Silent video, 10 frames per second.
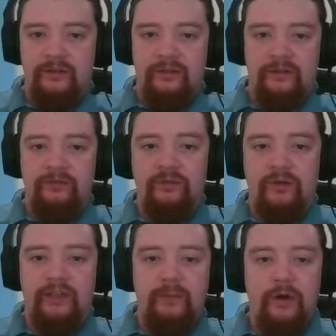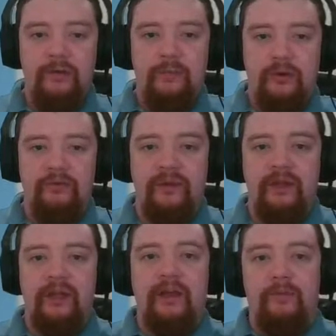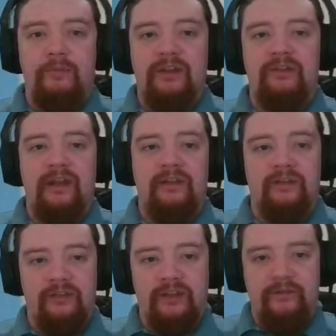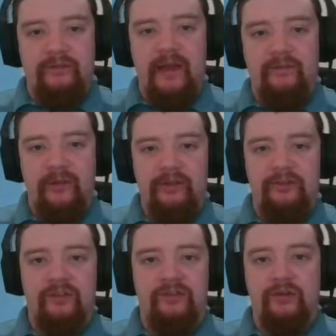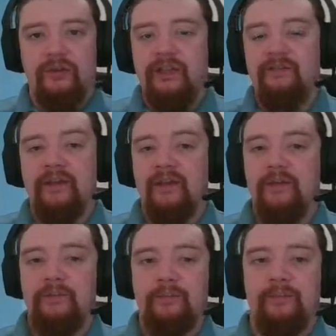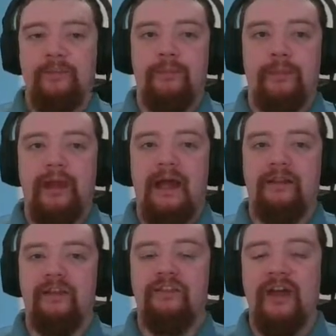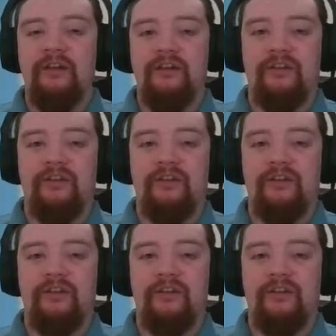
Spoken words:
this rook e1 move means that d5 is just sort of giving black the chance